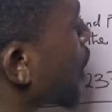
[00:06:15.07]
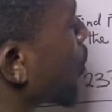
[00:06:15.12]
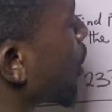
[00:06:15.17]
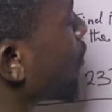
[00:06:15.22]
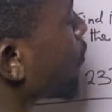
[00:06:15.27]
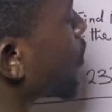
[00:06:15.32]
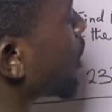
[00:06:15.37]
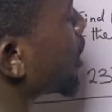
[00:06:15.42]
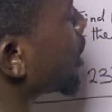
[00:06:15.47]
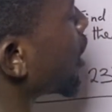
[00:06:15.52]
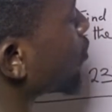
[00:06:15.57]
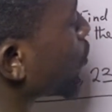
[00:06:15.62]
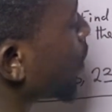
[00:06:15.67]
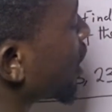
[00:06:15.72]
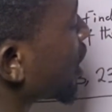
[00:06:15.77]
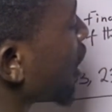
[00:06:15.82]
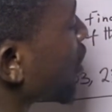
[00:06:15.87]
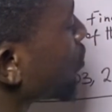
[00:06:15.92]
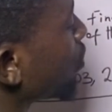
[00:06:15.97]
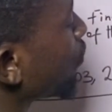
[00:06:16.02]
you have 1,000.
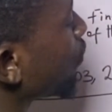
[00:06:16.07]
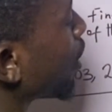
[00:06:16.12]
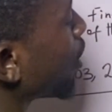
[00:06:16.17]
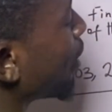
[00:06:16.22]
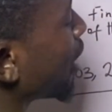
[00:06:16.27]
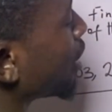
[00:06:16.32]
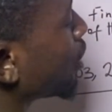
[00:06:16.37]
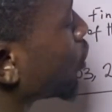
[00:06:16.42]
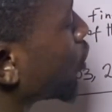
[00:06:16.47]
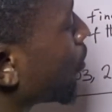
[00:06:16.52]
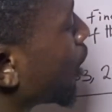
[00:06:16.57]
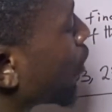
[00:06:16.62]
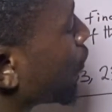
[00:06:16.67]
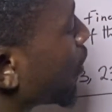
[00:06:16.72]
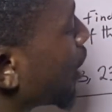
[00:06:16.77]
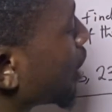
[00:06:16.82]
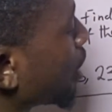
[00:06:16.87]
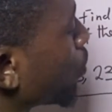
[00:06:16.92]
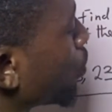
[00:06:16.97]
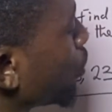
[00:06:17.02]
1,000 divided by the number of
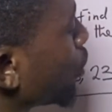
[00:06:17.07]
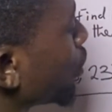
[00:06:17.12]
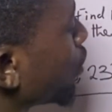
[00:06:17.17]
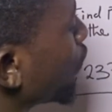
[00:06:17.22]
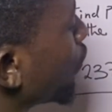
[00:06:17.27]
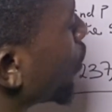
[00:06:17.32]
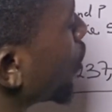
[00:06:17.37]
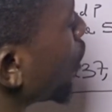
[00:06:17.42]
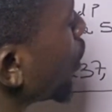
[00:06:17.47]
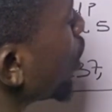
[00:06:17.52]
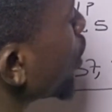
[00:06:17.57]
items, which is 4.